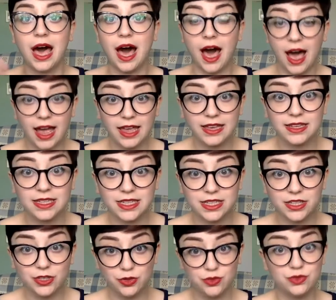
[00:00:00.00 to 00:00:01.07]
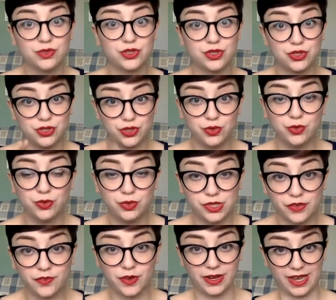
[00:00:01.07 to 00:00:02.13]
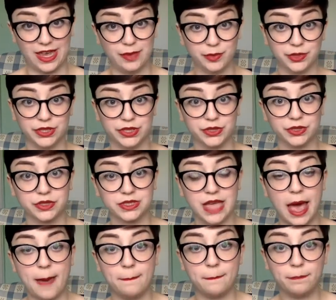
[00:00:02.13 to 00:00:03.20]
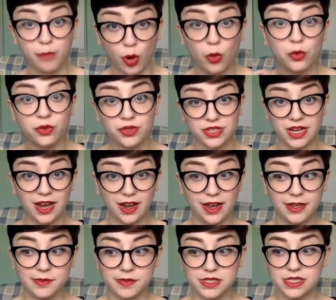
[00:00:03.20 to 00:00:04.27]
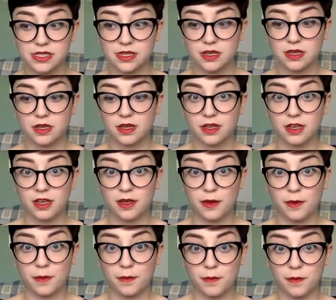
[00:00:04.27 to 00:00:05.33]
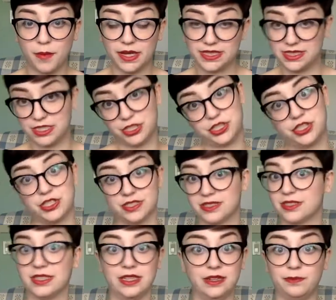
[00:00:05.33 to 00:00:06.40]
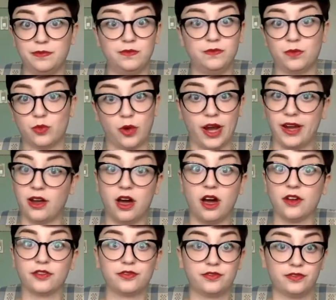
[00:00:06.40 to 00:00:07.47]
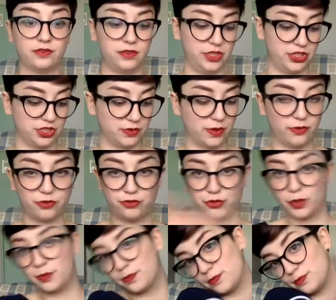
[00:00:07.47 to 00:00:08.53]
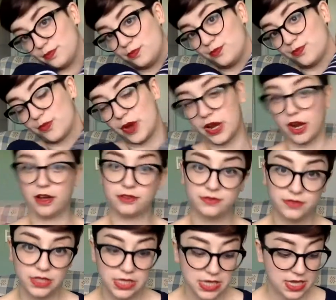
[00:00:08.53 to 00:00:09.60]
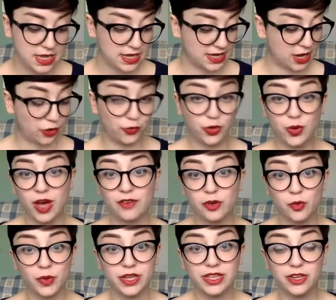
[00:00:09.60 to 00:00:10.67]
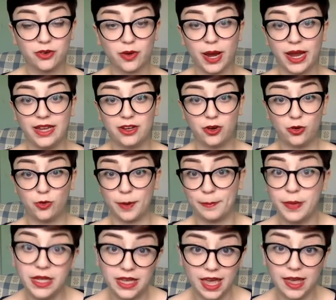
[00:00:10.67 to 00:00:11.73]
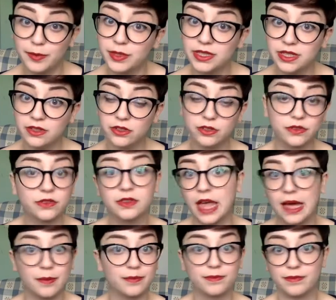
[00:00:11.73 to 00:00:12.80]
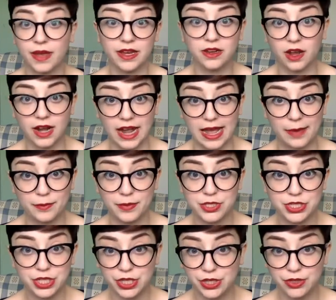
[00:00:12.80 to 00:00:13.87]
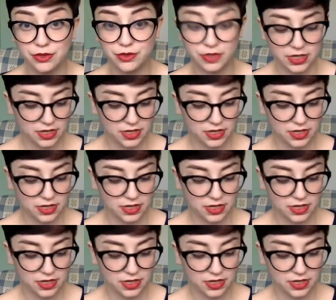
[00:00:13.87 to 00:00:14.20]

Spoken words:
I used 2 different cable needles, and both times my stitch just slid right off. It just went whoop, right off. Now, if you have a really great grippy cable needle, that might not happen to you.